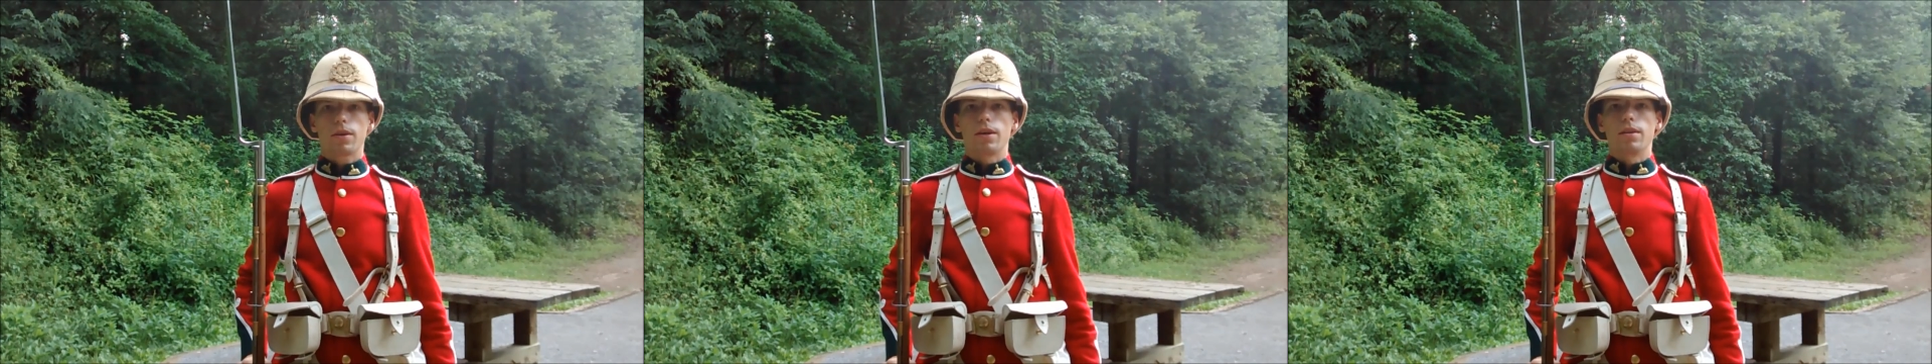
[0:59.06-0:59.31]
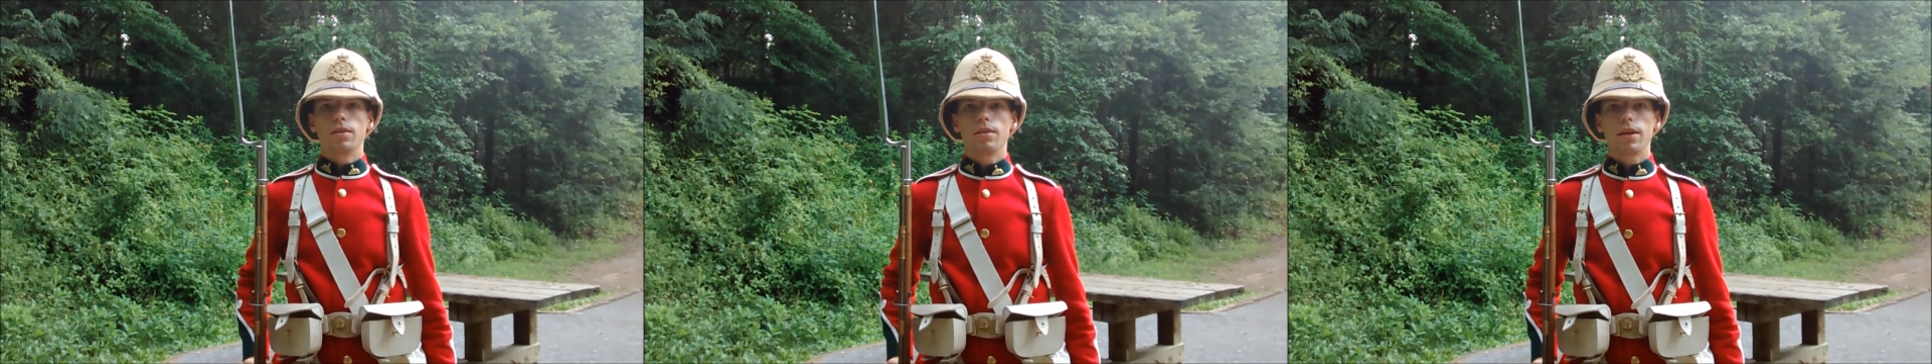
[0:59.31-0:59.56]
Okay,
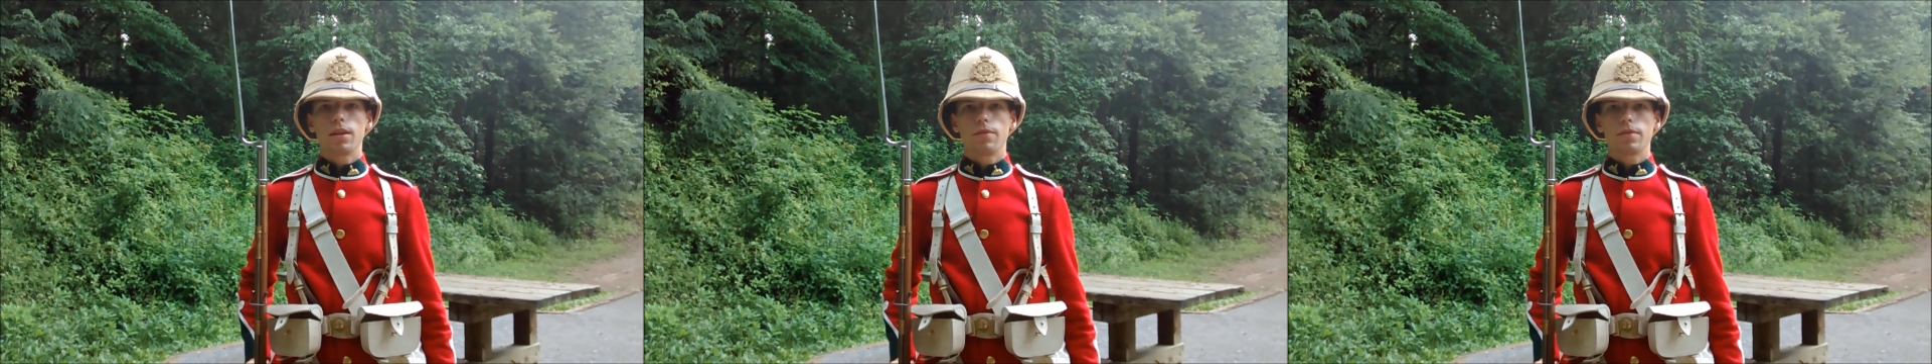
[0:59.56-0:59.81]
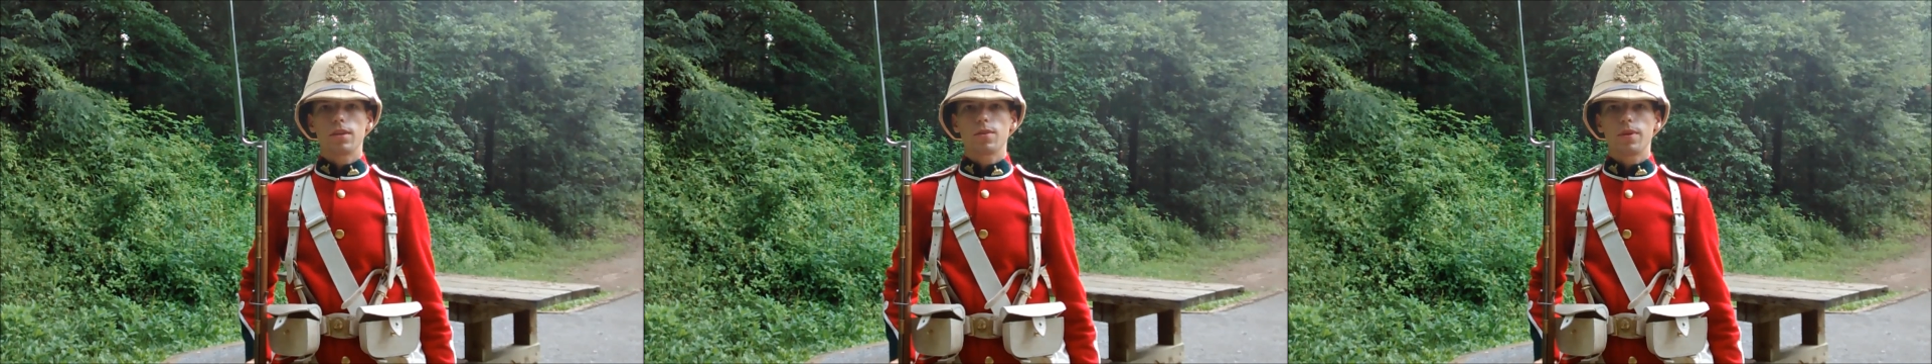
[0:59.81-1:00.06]
now that
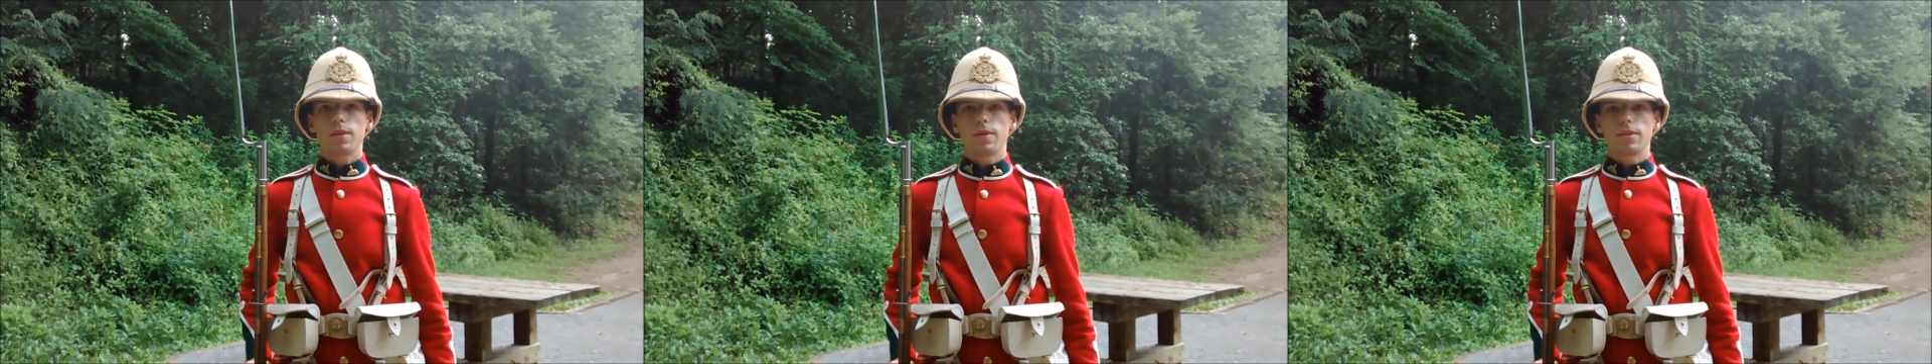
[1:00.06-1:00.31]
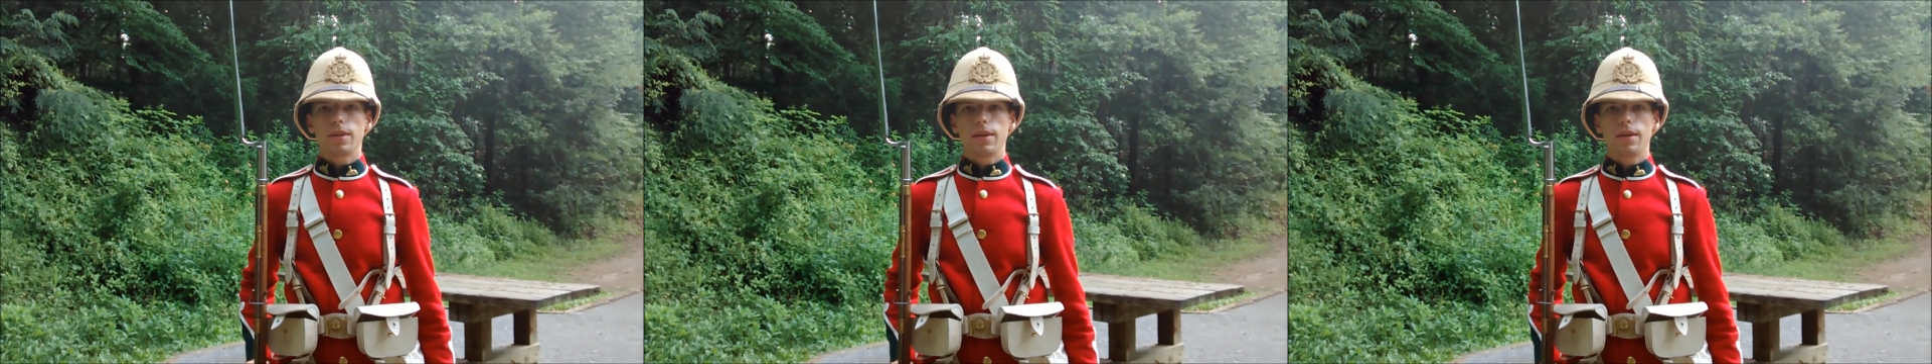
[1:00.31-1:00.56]
we talked about the
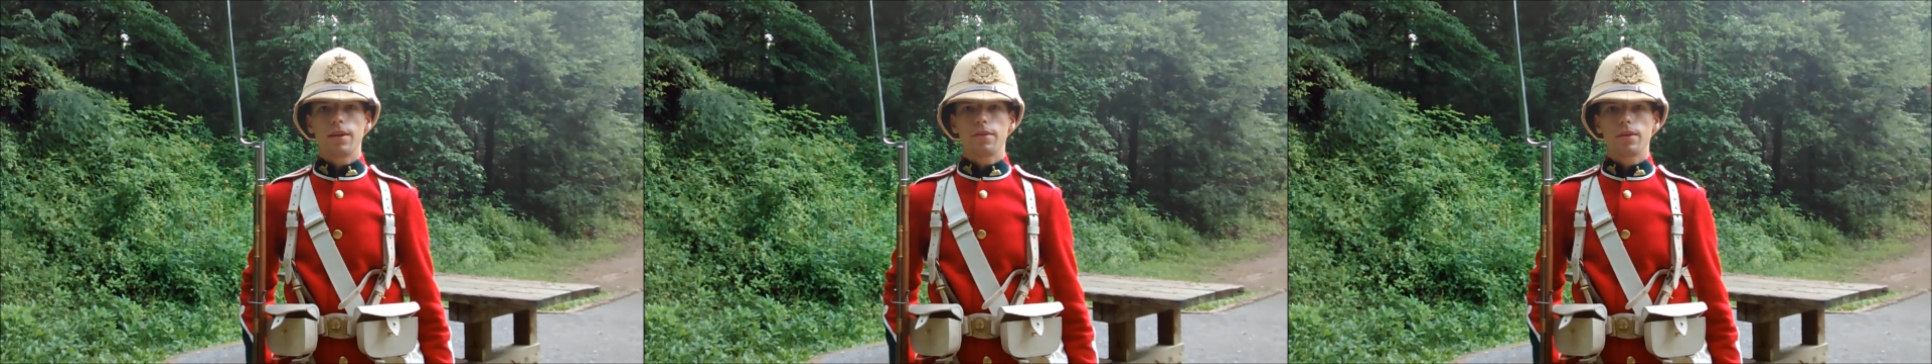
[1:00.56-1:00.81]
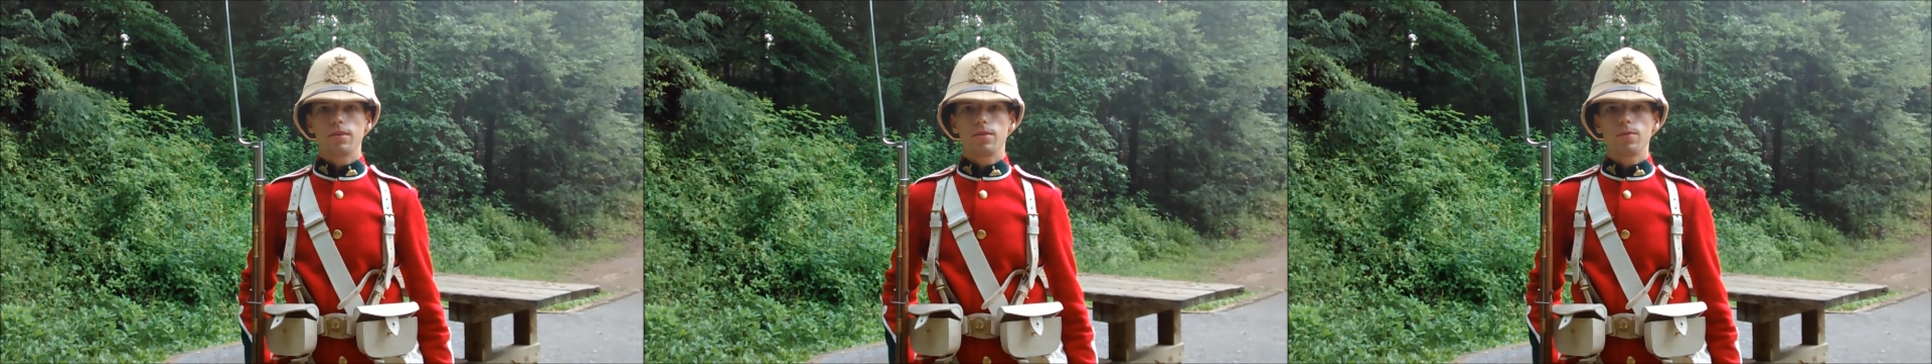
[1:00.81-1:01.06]

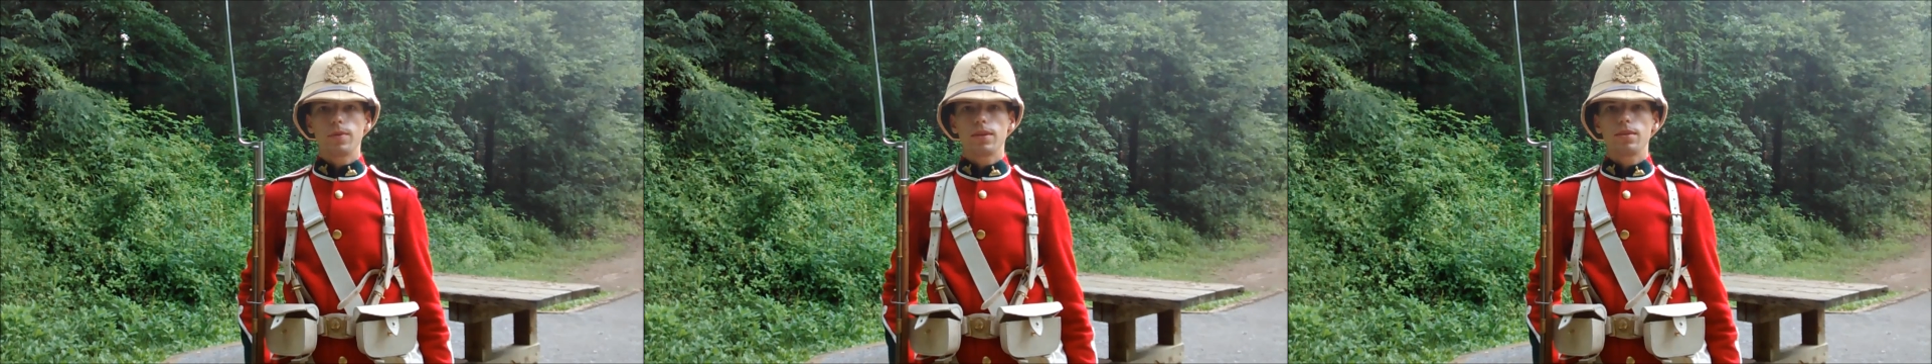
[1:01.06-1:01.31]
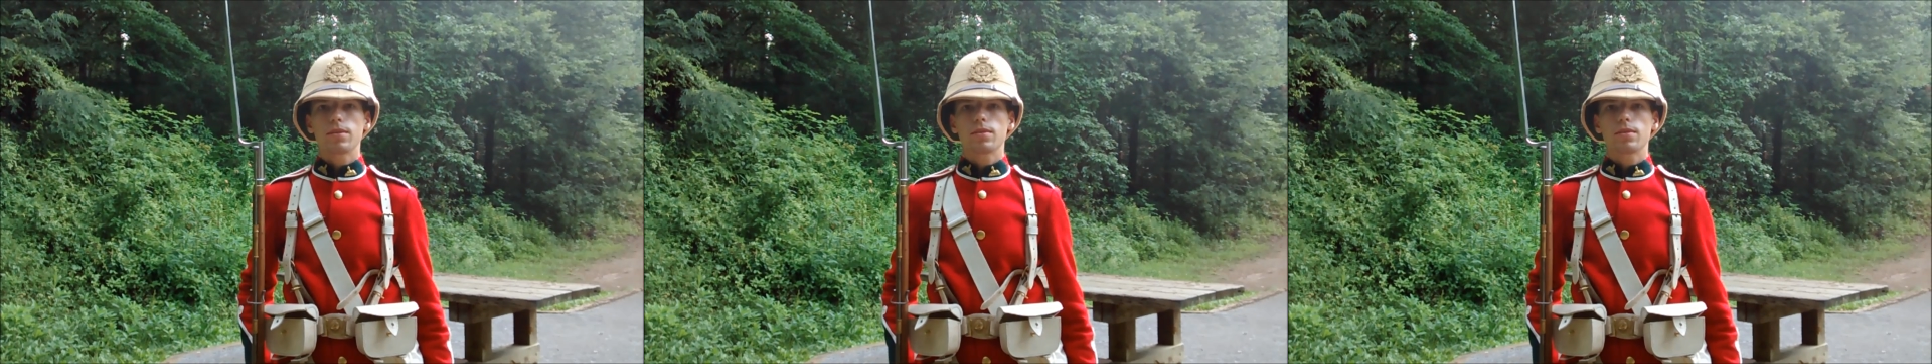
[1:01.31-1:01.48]
Martini-Henry a little bit,